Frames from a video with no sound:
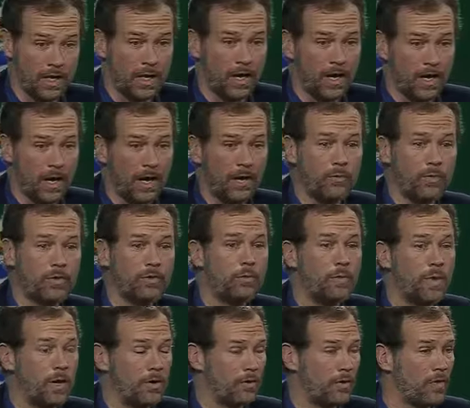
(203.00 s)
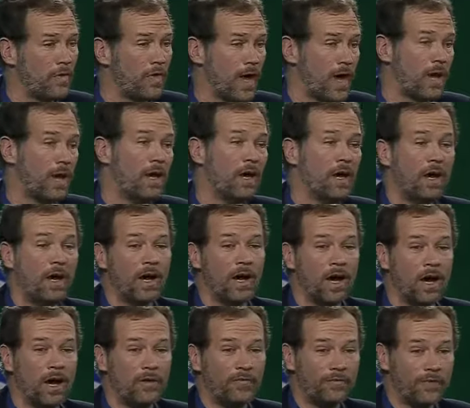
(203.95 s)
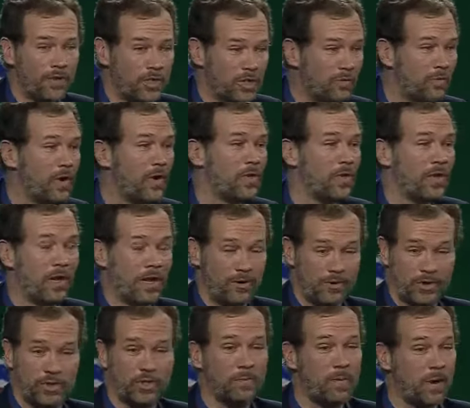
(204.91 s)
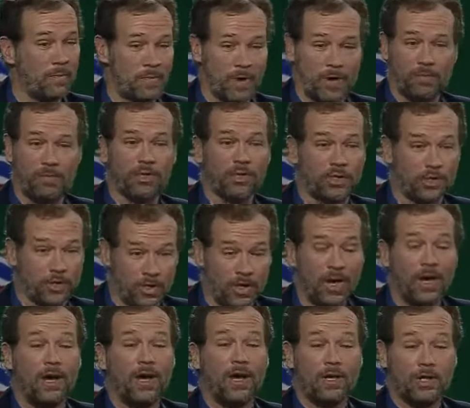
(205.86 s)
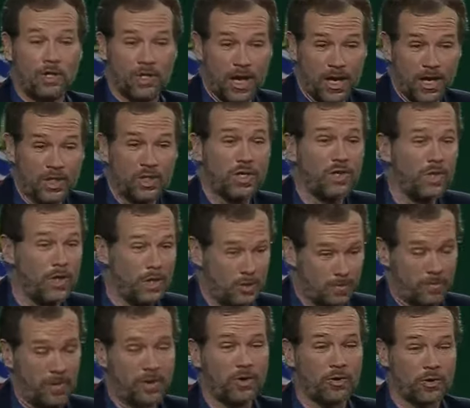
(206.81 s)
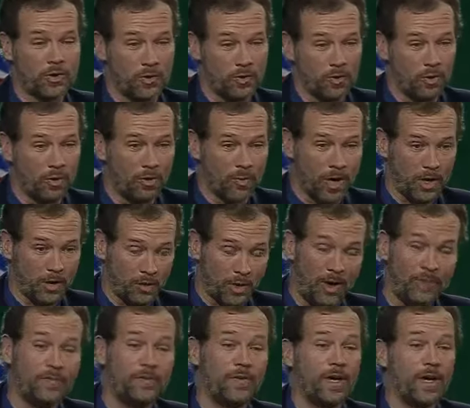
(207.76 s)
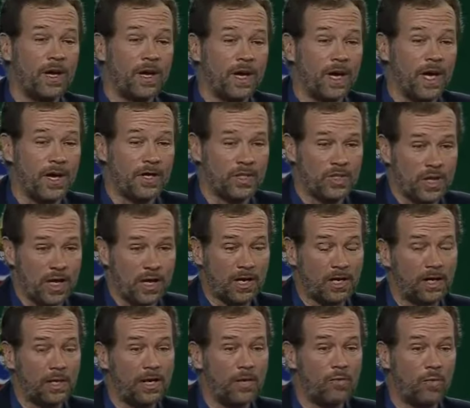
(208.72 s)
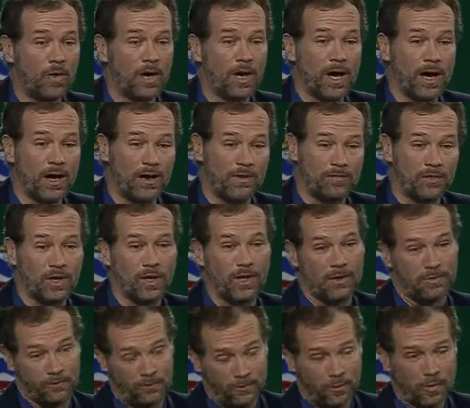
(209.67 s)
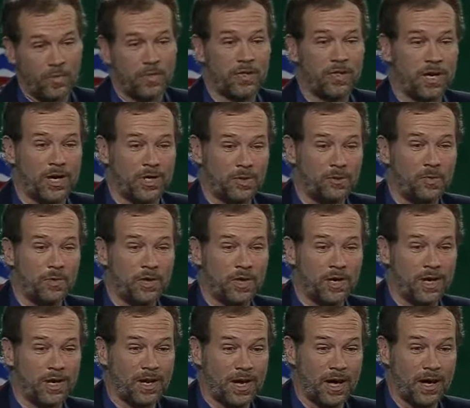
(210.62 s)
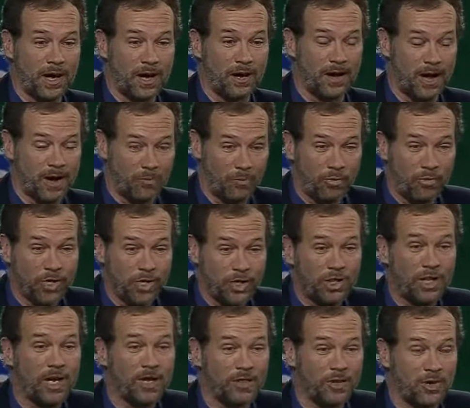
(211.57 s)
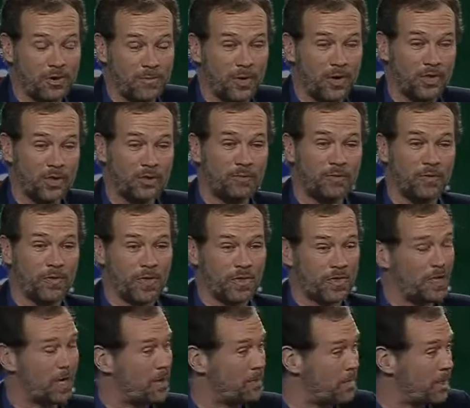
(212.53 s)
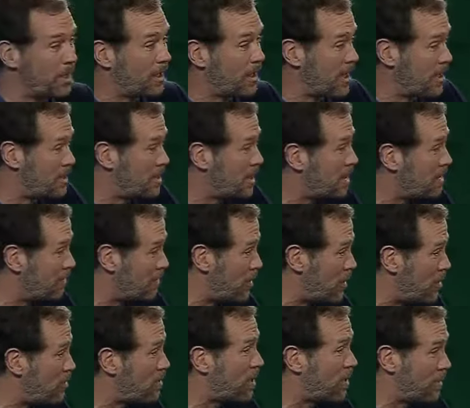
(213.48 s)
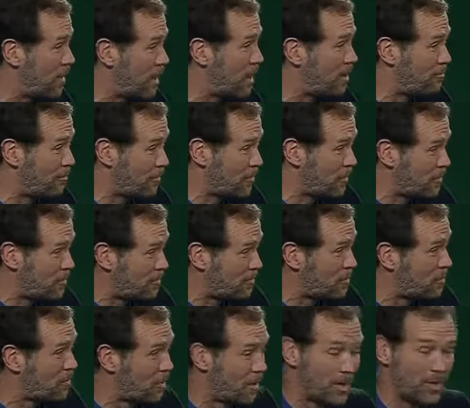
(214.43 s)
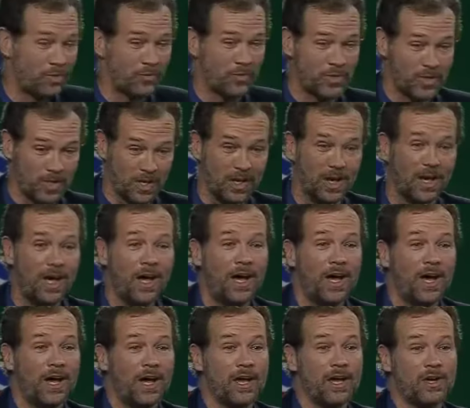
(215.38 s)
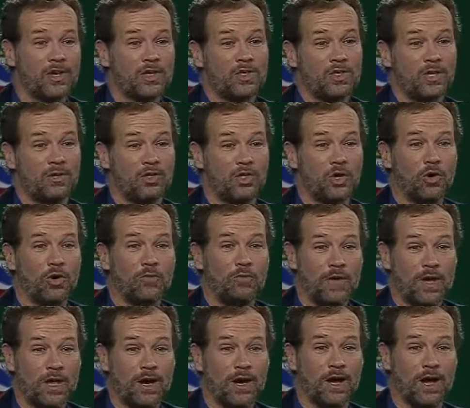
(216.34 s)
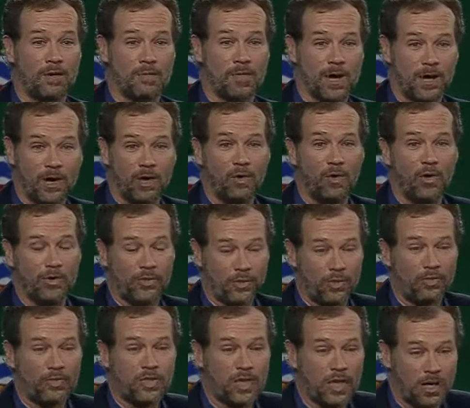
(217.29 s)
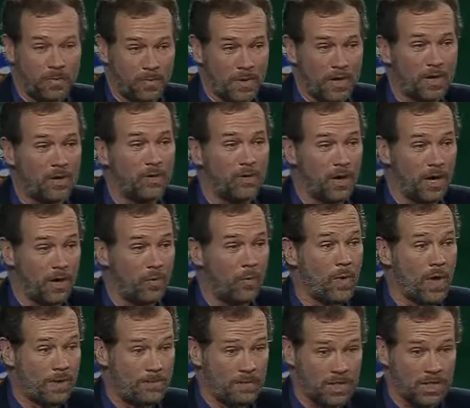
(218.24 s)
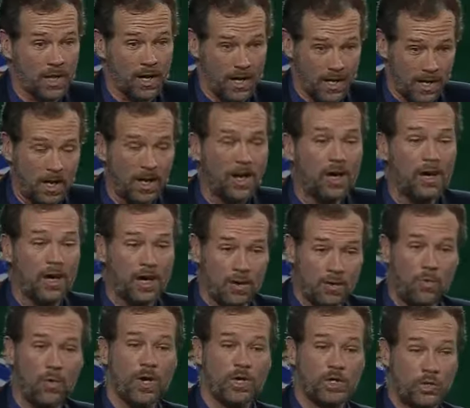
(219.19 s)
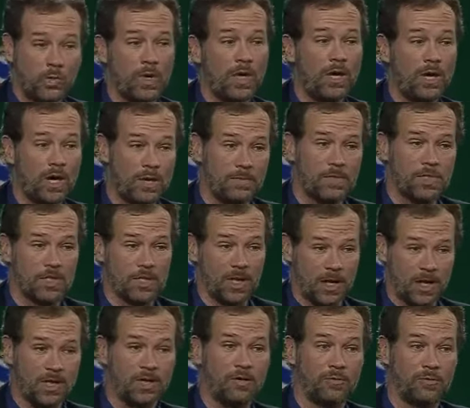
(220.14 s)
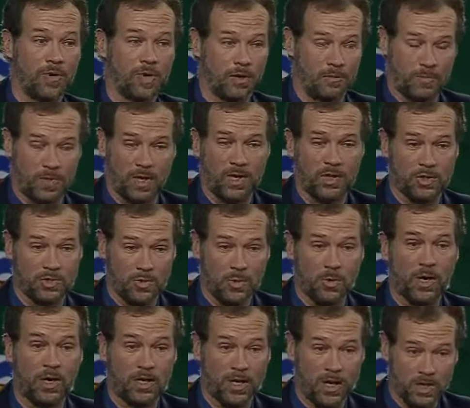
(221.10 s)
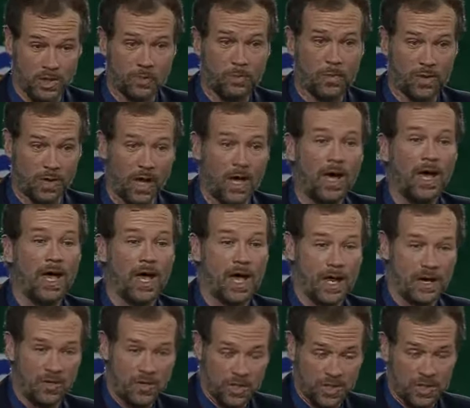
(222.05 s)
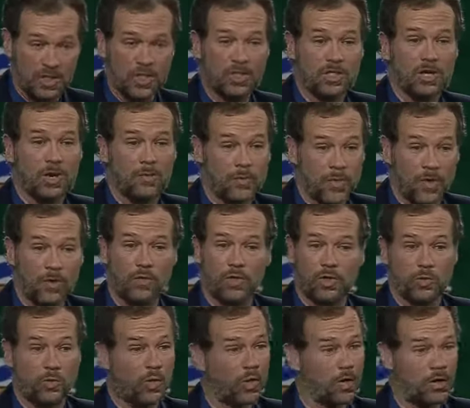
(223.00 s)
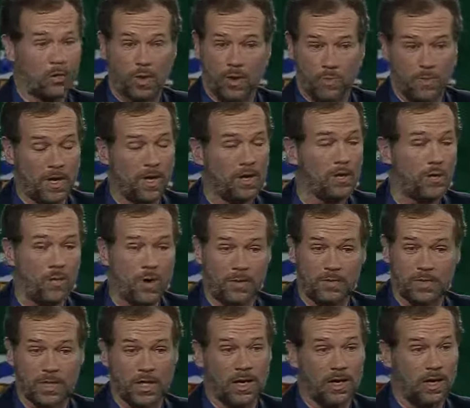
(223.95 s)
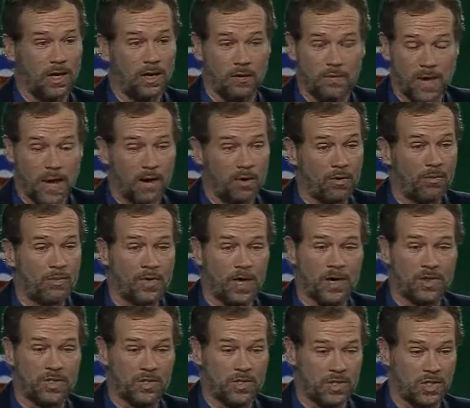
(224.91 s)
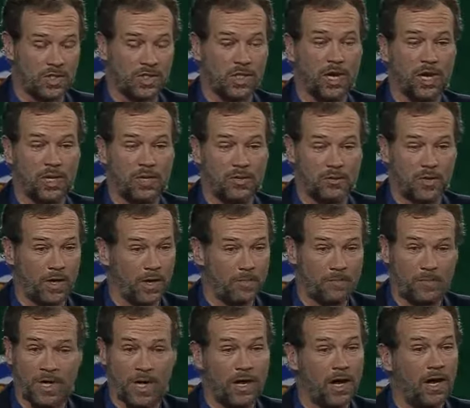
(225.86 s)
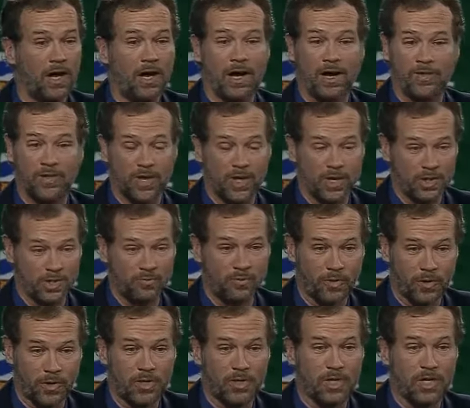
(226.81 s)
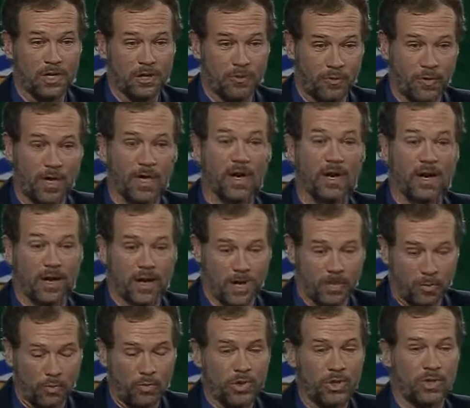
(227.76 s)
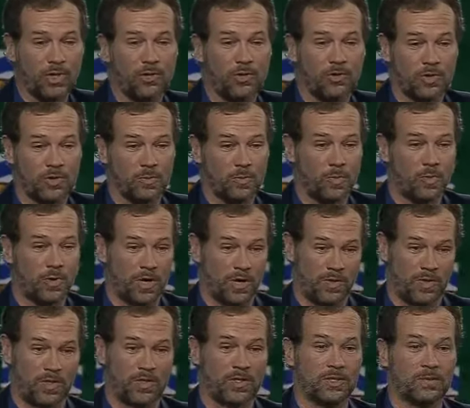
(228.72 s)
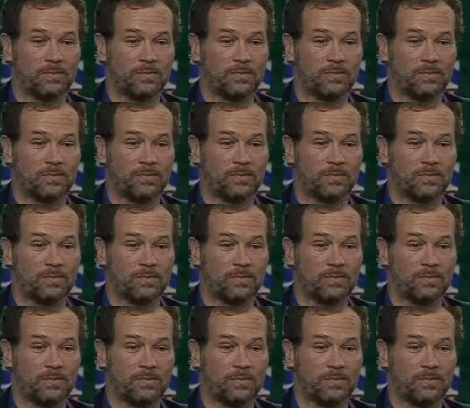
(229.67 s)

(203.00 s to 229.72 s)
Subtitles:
and I would do better than that. First of all, the letters to my publisher changing these figures are already off. And secondly, what I have done for the textbook, and I appreciate the commercial for this, and I'd be glad to give the URL for those of you who are interested, is Joe Levine and I, my co-author, have set up an internet website in which we keep scientific updates to our textbook. And this is something which will go up in the website in a matter of days as a scientific update. I think it's very significant, and I appreciate your support on this.